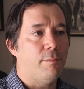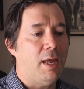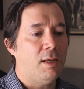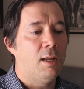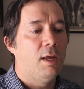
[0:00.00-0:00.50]

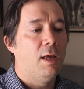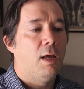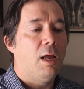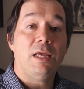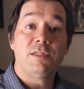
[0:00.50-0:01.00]
men,
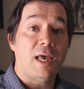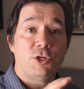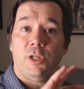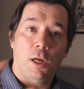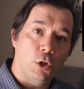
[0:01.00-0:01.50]
is
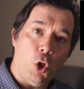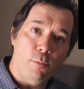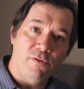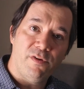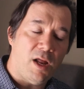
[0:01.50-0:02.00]
actually a
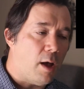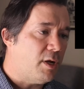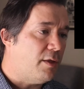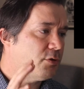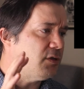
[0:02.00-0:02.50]
global
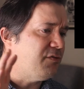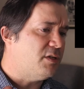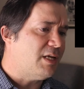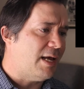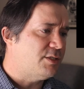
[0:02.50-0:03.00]
phenomenon. There's a
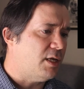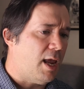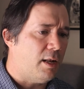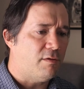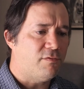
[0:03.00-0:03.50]
fantastic
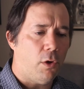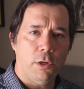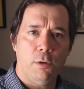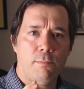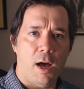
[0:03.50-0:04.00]
edited
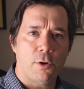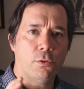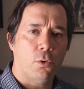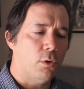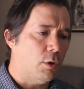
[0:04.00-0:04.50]
volume,
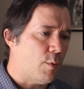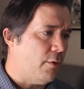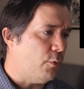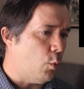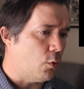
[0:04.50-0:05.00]
Modern Girl
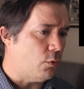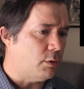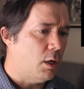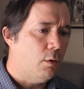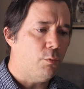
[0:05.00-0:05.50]
Around the
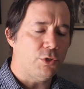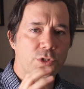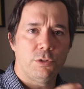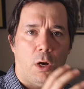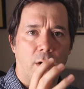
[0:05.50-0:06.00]
World,
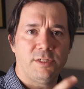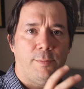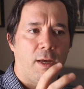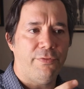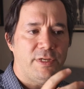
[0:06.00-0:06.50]
which talks
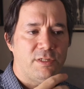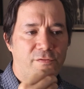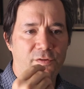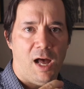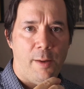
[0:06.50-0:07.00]
about this
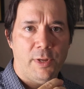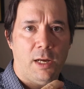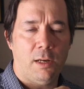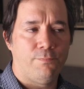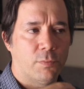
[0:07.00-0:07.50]

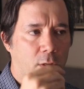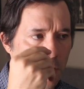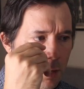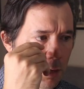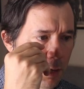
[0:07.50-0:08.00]
phenomenon
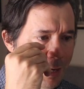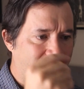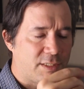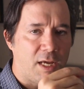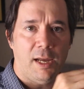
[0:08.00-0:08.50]
and
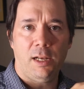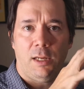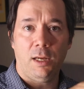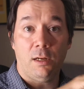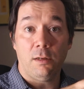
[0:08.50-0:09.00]
anxiety
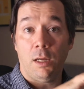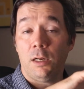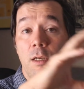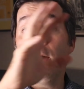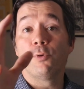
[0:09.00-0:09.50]
in
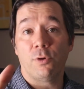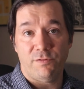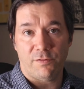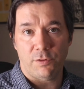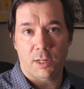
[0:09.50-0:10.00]
a number of
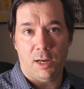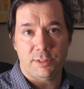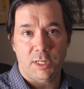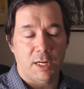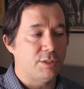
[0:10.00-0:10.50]
different
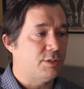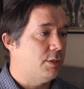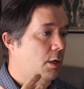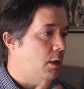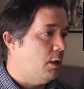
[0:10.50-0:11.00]
contexts